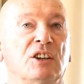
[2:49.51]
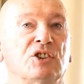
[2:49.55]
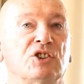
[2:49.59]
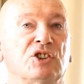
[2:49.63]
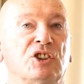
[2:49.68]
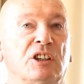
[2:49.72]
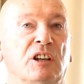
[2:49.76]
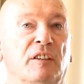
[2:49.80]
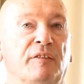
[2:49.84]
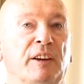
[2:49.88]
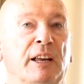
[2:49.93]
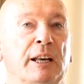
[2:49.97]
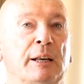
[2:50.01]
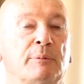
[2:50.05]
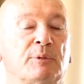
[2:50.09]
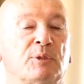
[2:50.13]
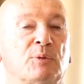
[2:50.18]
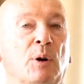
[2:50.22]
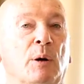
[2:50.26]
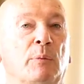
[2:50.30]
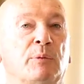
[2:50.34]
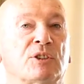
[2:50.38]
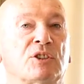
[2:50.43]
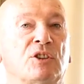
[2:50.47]
she
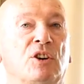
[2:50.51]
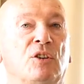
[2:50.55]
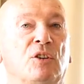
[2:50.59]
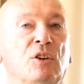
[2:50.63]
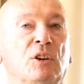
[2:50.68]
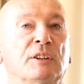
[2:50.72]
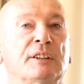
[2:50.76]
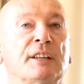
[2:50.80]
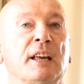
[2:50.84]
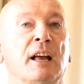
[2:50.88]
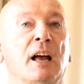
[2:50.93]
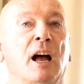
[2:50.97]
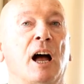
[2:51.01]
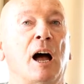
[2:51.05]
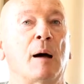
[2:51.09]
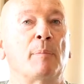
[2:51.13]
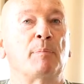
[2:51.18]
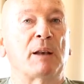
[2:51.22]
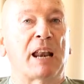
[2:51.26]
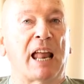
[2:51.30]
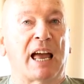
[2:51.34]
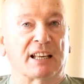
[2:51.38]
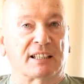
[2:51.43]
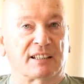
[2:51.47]
developed what was called a
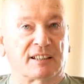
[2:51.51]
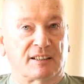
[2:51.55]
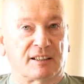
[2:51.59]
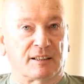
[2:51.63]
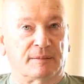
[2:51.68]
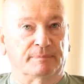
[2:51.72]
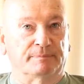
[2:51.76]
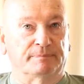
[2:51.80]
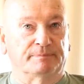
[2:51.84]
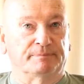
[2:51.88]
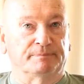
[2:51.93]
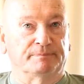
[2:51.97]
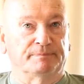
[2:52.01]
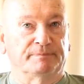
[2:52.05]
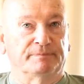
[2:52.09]
blast.